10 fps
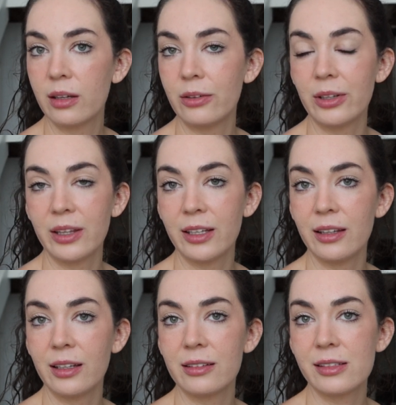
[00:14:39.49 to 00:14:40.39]
The only thing
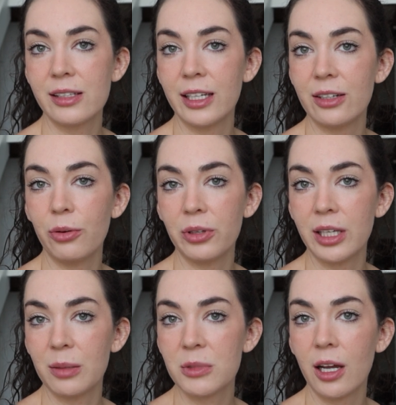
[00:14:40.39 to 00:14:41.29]
like
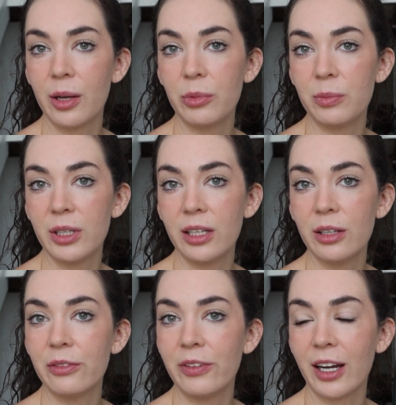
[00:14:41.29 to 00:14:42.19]
holding up time would be
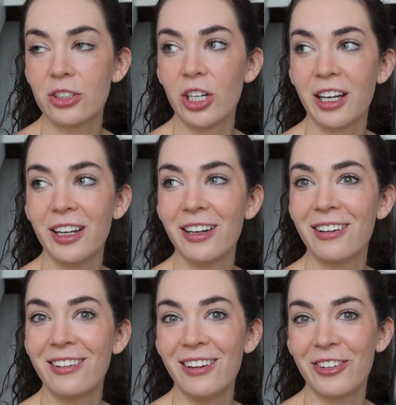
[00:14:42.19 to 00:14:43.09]
fact checking
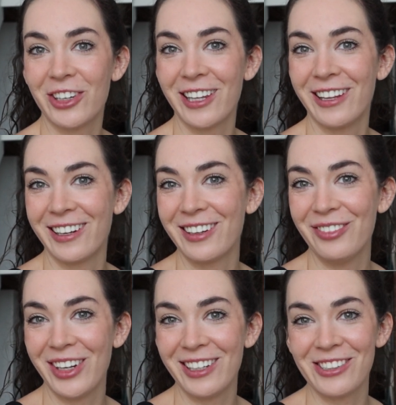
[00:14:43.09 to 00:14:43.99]
everything,
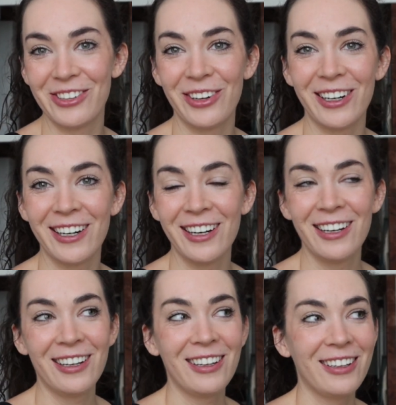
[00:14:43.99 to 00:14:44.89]
making sure
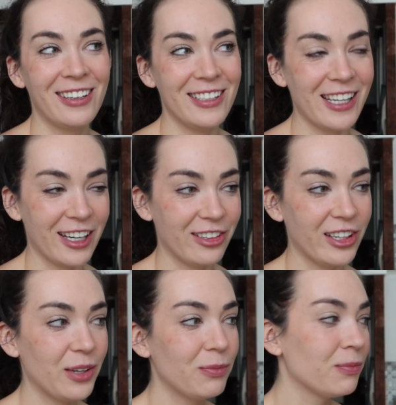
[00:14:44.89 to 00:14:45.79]
it's
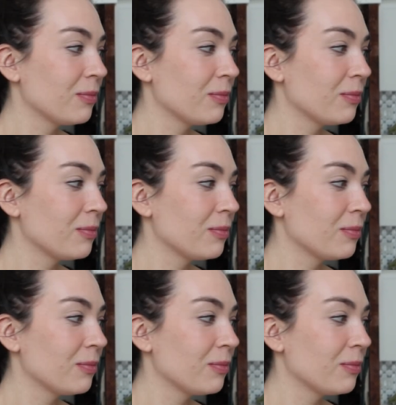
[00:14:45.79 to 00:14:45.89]
accurate.